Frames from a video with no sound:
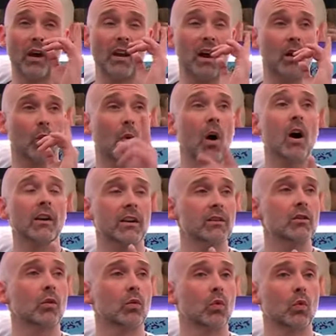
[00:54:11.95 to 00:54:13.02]
When I walked
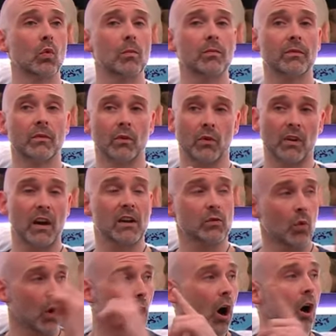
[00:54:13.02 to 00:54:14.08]
in the room, you
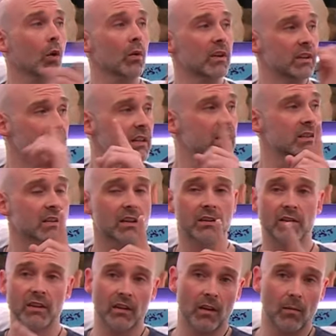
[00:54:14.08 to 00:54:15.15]
guys were already
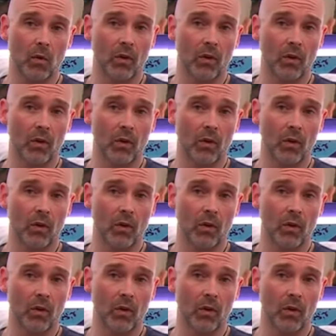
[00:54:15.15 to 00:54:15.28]
discussing